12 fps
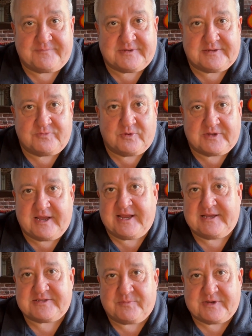the 4th
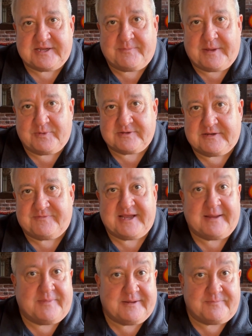hardest working member
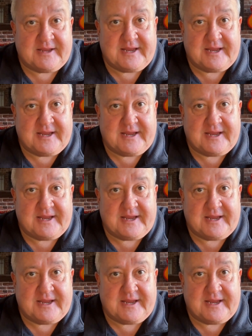family.